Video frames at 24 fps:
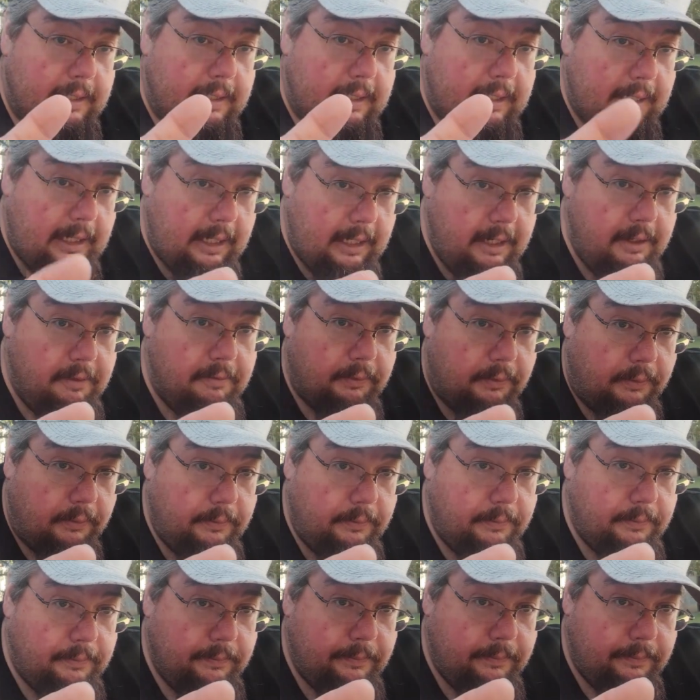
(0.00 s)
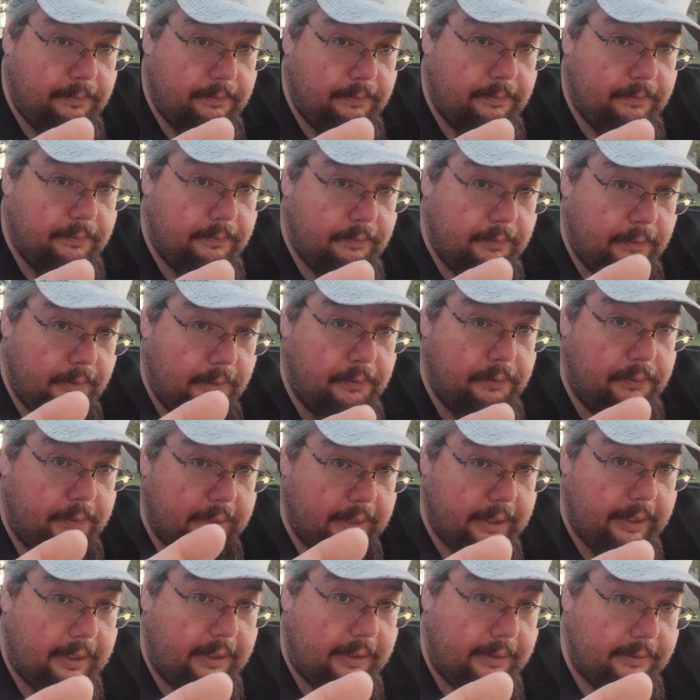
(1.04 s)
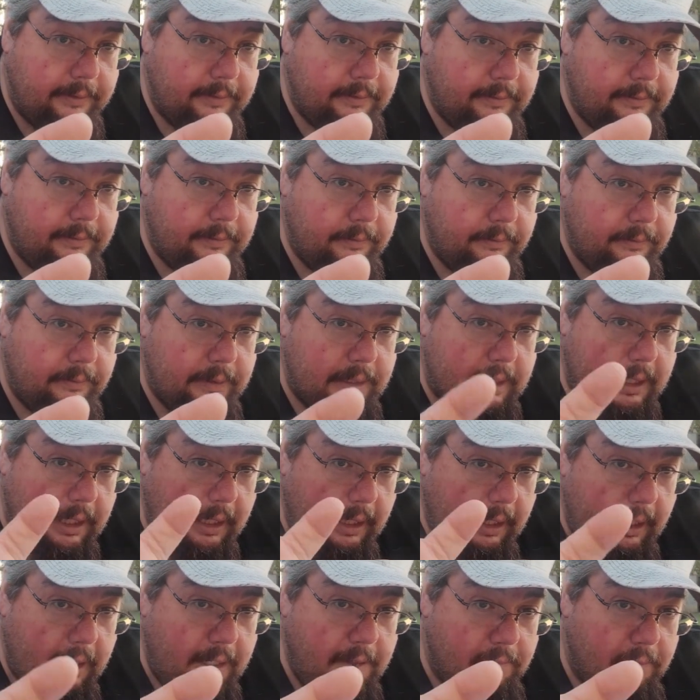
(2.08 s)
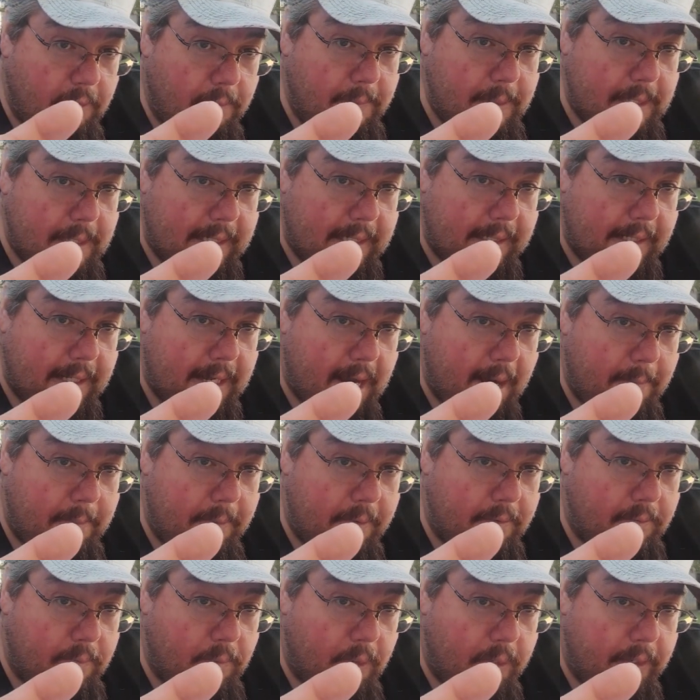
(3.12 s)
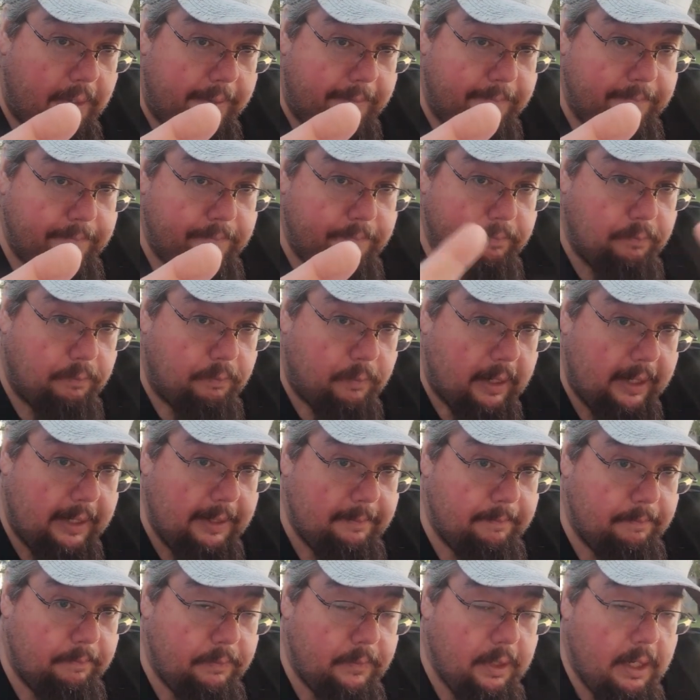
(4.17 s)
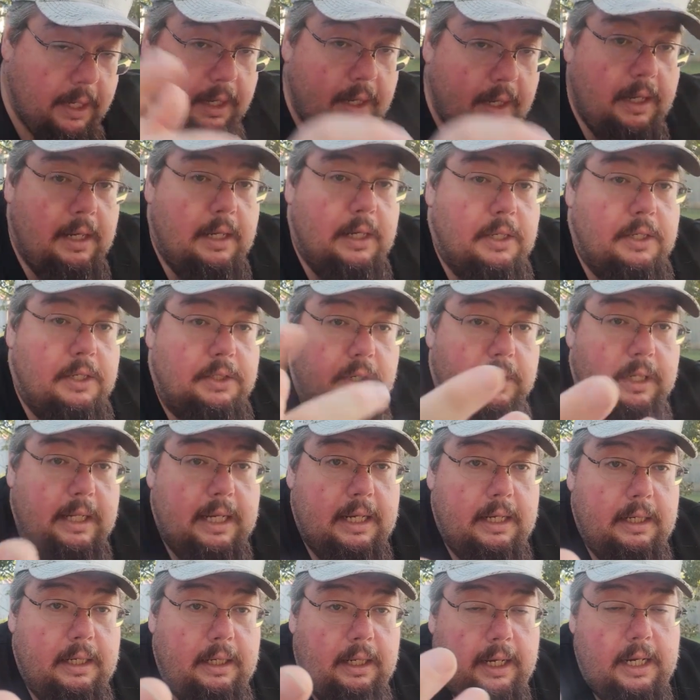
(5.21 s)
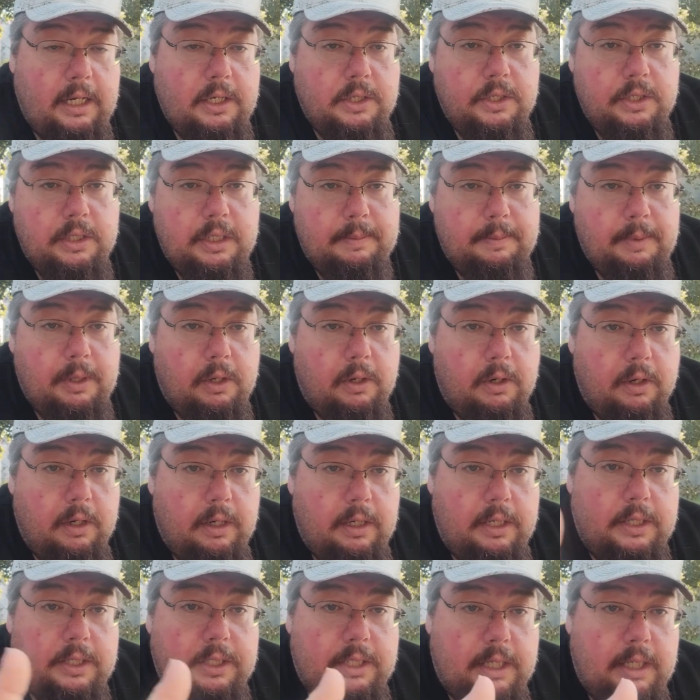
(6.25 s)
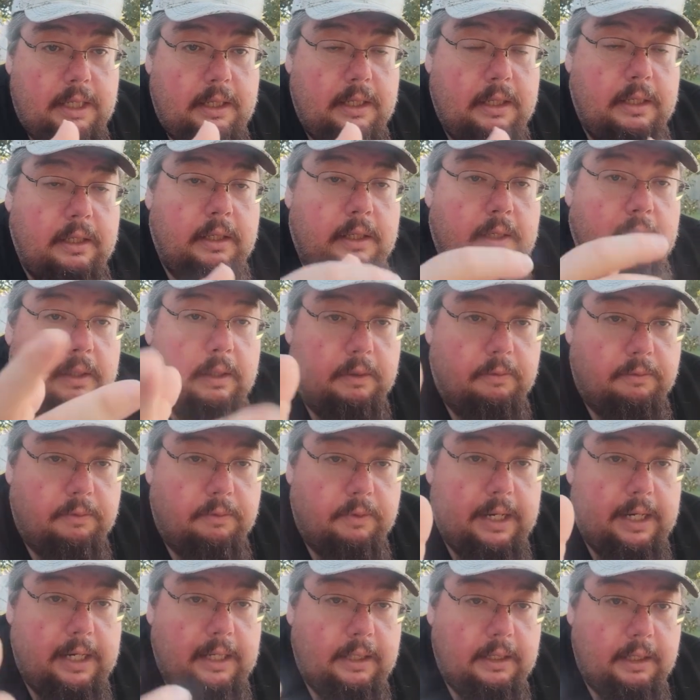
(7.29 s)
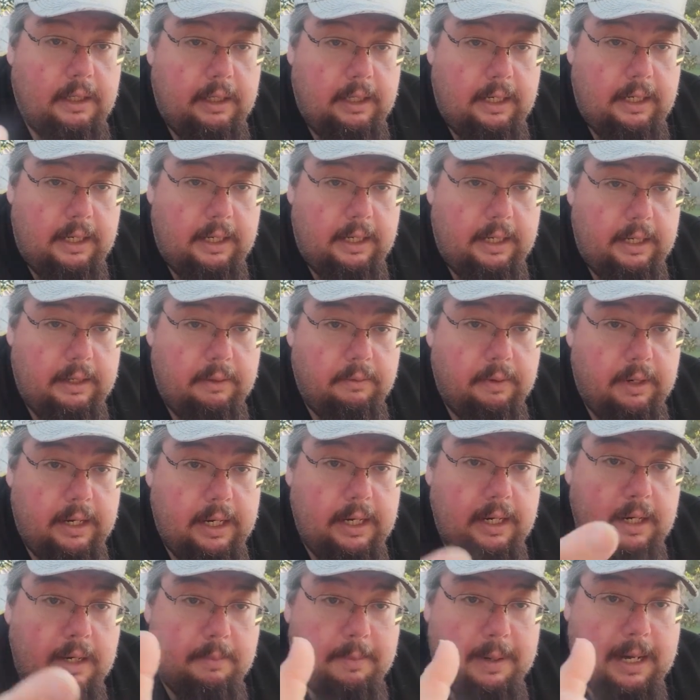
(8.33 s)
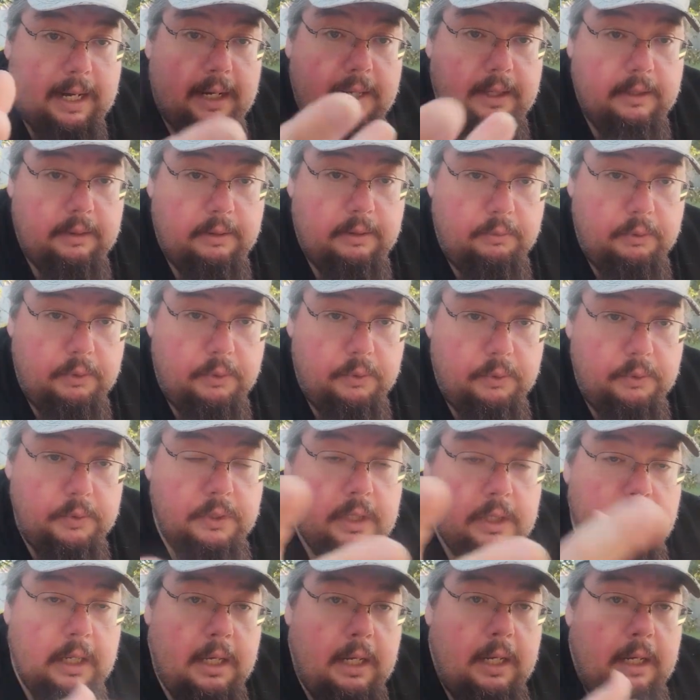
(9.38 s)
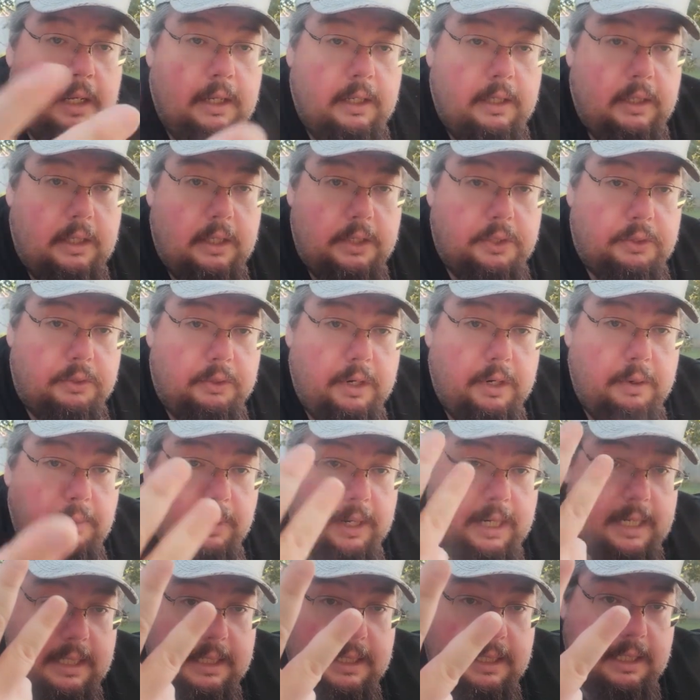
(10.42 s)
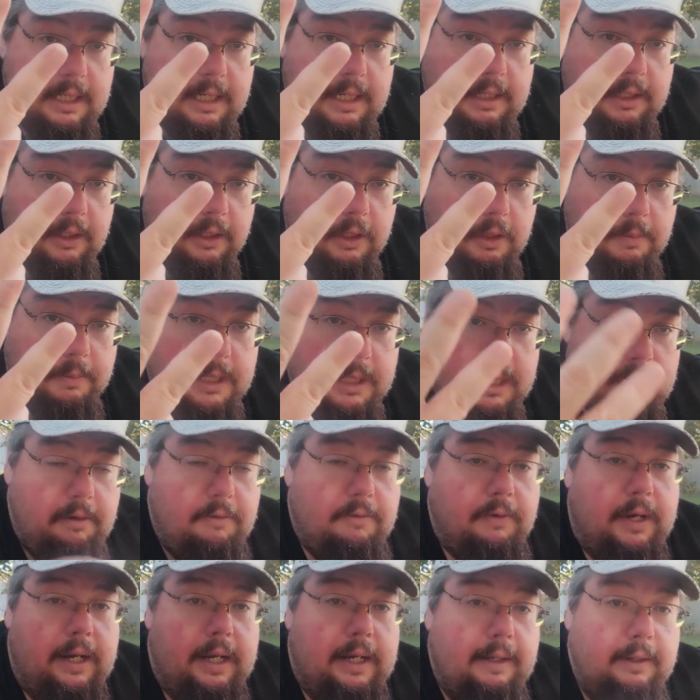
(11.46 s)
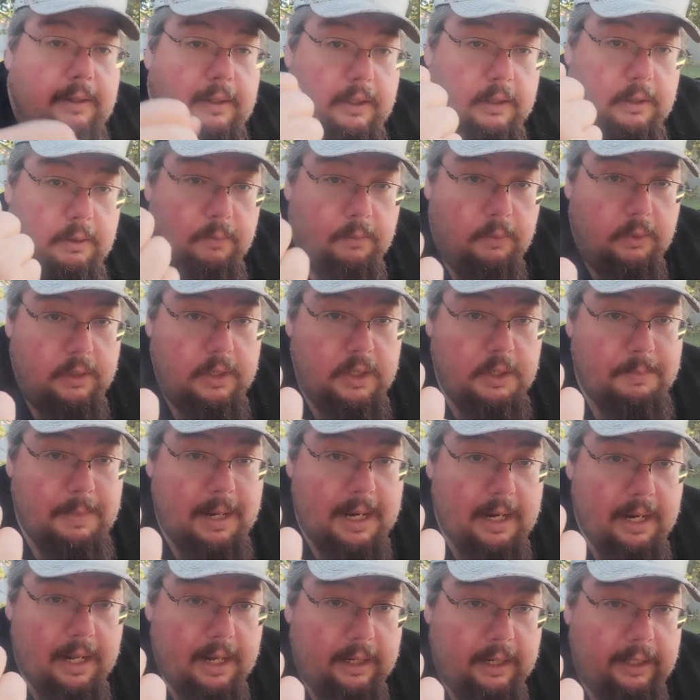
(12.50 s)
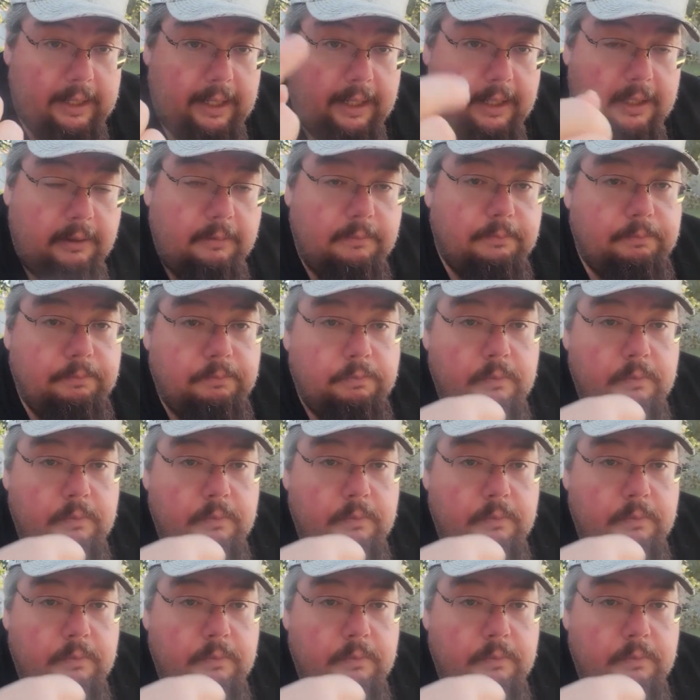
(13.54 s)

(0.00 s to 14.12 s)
Evil Liu Kang. Evil being the operative word, right? So then Asian Jimmy Hart is telling Frank and Ray about the rules. There's 3 ways to end a Kumite fight. 1 is by knockout.